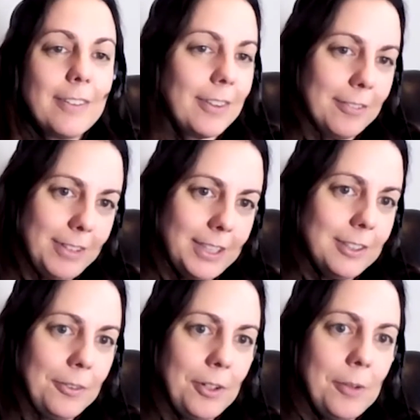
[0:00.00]
the
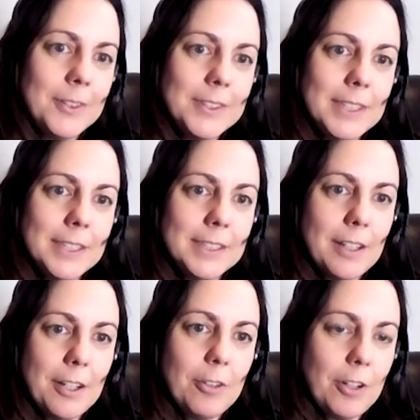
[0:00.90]
regional nuances
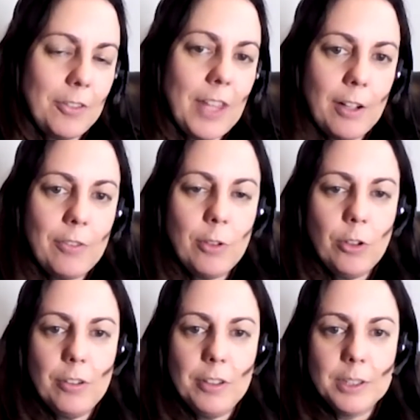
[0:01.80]
of their
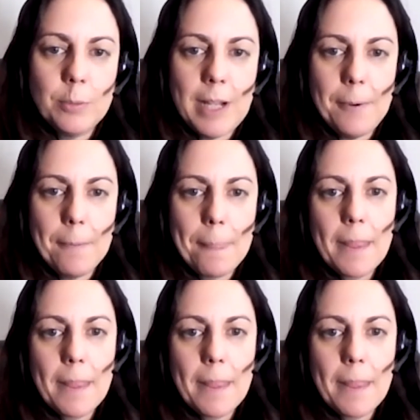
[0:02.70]
flora as well.